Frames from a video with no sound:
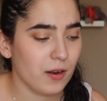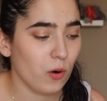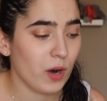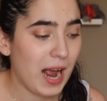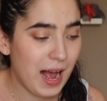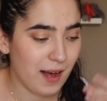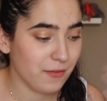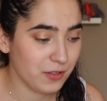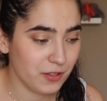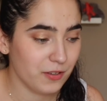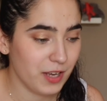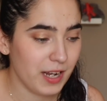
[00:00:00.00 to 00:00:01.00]
or have
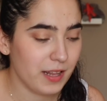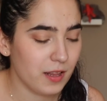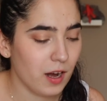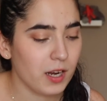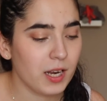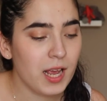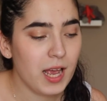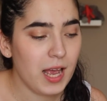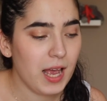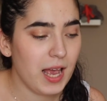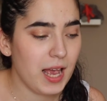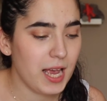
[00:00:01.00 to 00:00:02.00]
to get it done,
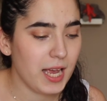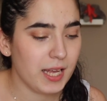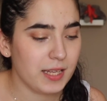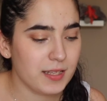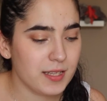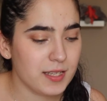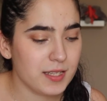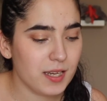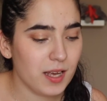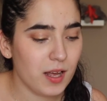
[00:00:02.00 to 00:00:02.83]
and